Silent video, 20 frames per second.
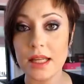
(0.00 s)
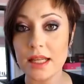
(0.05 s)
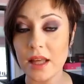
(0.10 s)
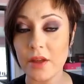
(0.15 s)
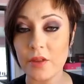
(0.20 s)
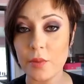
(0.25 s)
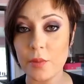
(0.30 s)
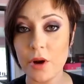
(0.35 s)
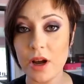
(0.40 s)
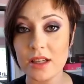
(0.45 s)

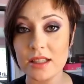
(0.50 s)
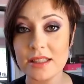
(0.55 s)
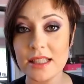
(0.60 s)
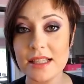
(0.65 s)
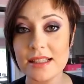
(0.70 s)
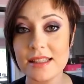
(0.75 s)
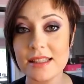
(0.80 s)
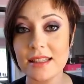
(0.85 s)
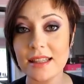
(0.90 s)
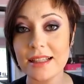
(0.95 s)
Now, the product
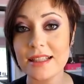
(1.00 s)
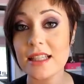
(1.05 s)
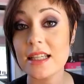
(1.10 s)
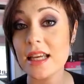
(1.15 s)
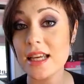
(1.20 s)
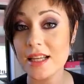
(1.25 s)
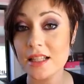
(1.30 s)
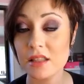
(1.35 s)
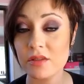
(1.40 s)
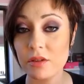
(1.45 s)
I
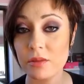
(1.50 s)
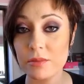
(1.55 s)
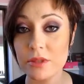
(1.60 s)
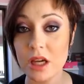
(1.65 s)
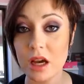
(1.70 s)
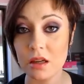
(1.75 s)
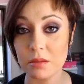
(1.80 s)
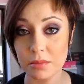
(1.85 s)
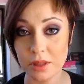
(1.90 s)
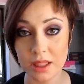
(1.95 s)
selected is from
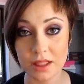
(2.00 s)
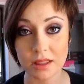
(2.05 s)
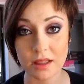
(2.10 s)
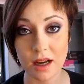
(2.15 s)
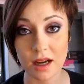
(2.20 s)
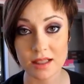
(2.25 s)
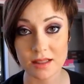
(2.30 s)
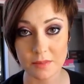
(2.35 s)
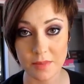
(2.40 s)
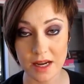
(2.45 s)
Youngblood
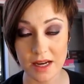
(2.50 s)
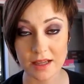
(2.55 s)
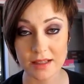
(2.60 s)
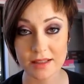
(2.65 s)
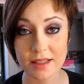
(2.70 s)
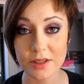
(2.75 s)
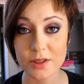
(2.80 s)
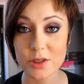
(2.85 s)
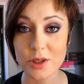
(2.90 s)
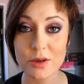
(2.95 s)

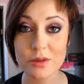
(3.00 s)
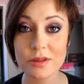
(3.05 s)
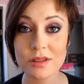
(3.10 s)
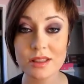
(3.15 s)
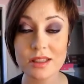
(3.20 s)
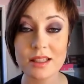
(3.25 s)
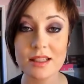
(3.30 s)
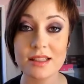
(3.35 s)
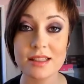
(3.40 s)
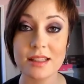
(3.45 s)
Cosmetics. I
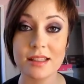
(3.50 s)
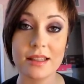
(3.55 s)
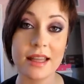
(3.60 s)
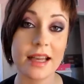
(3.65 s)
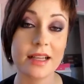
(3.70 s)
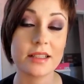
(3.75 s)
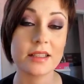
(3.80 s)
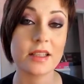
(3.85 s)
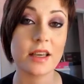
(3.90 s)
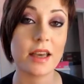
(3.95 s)
chose to
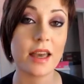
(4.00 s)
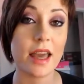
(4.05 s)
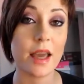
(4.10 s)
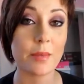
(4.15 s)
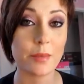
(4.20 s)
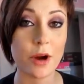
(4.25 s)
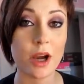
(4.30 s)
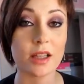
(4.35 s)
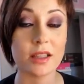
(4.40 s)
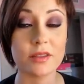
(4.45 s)
select a
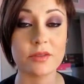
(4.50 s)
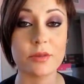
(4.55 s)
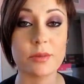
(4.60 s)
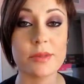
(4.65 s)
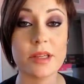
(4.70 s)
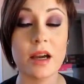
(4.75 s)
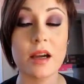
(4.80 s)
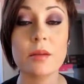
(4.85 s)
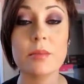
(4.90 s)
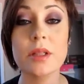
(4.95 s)
product
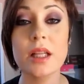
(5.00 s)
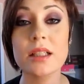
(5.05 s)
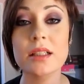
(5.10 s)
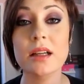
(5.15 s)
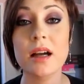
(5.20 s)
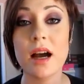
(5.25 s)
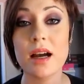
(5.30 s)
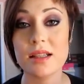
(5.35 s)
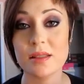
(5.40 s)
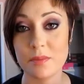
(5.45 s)
from
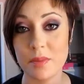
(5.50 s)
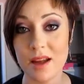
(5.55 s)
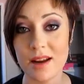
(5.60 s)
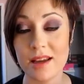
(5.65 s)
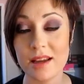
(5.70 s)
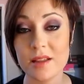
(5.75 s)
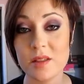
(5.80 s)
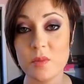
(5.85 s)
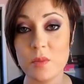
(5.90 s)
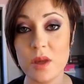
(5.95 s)
Youngblood
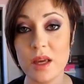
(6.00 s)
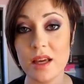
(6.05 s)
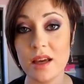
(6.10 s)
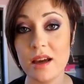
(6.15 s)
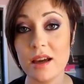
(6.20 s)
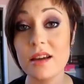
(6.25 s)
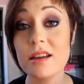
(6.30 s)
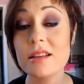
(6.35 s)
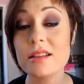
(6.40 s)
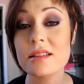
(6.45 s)
Cosmetics
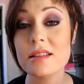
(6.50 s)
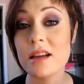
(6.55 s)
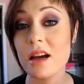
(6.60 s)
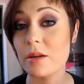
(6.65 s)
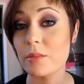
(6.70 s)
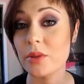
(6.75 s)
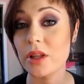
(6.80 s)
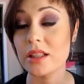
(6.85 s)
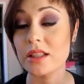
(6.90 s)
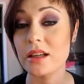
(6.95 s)
because
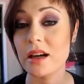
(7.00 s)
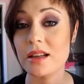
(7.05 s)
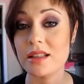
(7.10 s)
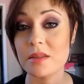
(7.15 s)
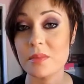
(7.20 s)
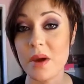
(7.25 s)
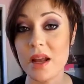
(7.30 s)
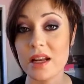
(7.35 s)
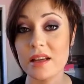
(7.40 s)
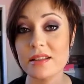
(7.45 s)
Youngblood
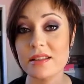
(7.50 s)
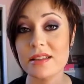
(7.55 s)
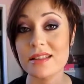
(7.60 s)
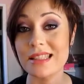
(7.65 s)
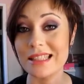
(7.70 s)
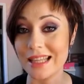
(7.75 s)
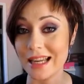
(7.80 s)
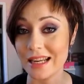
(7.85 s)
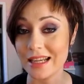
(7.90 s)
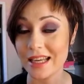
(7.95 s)
Cosmetics
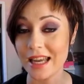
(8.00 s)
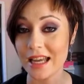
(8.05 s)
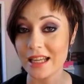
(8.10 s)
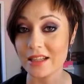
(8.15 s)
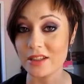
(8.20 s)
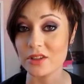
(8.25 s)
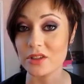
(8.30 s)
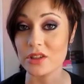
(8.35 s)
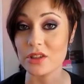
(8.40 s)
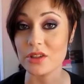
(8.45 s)
is
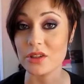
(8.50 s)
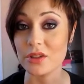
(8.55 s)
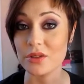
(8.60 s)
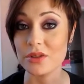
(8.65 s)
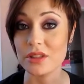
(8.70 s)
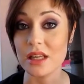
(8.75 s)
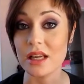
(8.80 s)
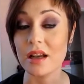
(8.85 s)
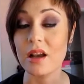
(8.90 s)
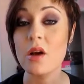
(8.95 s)
dedicated to
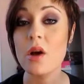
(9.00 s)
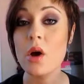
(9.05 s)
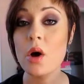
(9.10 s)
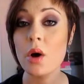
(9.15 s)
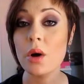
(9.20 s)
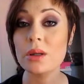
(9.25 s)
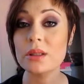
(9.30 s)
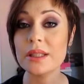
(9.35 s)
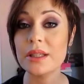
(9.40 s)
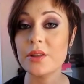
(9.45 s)
using
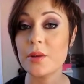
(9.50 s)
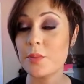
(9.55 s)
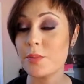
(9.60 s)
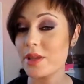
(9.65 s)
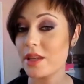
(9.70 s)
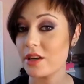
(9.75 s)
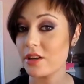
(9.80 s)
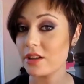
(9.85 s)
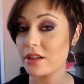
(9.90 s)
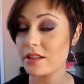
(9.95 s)
only the
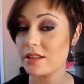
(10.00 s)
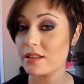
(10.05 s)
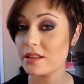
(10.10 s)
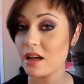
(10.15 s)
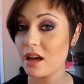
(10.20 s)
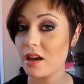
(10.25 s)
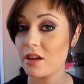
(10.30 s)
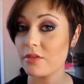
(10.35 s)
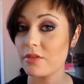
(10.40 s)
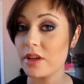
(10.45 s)
purest
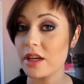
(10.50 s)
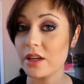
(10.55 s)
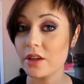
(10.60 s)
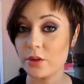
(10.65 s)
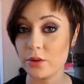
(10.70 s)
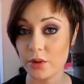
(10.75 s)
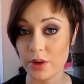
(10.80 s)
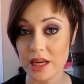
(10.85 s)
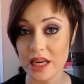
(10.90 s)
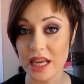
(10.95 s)
of
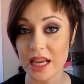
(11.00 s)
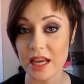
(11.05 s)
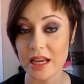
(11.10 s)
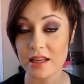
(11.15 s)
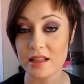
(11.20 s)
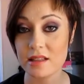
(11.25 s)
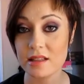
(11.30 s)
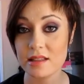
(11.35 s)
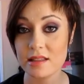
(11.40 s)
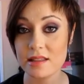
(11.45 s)

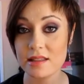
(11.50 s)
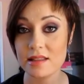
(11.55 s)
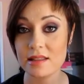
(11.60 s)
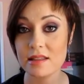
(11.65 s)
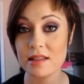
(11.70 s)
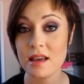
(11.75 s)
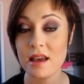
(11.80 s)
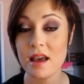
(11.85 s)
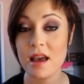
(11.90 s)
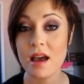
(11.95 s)

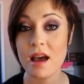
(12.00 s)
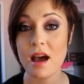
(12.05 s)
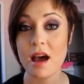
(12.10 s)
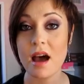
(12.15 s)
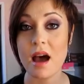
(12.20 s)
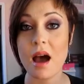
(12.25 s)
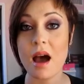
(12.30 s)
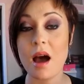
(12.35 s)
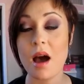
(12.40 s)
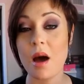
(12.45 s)
ingredients
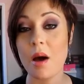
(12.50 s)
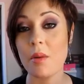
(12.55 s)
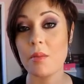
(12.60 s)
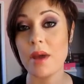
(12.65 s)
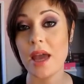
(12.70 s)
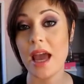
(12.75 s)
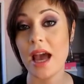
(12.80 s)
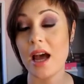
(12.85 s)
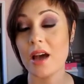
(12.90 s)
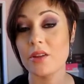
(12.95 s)

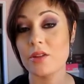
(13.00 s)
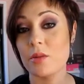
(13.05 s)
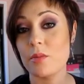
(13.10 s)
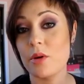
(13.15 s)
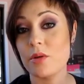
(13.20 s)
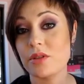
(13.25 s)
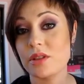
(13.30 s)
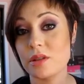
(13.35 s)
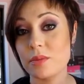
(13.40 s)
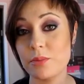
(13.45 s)
and the
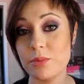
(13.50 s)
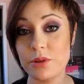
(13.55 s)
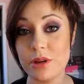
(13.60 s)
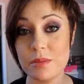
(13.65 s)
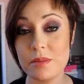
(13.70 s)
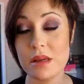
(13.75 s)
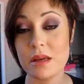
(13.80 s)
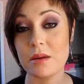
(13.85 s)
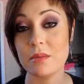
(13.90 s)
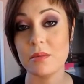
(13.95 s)
most
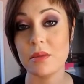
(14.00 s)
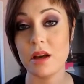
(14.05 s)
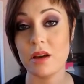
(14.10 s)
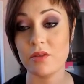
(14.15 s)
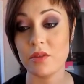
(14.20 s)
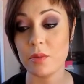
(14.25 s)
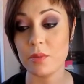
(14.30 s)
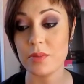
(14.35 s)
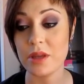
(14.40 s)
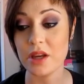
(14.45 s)
premium
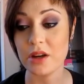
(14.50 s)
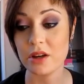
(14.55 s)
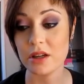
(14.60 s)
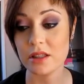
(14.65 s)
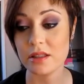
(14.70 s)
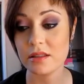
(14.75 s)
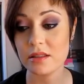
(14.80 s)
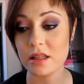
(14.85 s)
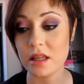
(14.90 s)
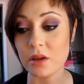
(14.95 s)
of the
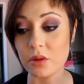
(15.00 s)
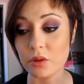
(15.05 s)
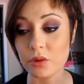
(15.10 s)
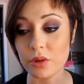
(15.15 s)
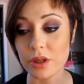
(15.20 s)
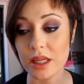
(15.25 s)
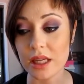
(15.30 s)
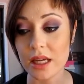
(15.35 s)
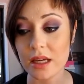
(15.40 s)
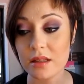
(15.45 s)
purest
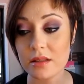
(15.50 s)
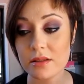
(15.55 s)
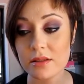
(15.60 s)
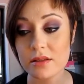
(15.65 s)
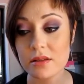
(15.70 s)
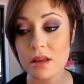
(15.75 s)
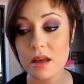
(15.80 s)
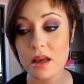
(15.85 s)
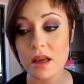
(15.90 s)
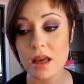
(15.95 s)

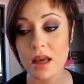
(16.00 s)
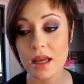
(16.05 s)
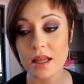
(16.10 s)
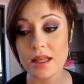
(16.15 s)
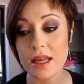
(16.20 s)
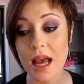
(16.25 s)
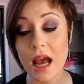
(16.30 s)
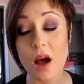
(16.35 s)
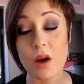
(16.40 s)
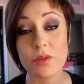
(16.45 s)
ingredients.
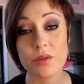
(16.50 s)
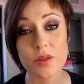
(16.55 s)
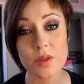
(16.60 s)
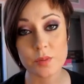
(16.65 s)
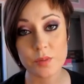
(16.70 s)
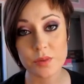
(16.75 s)
Now, this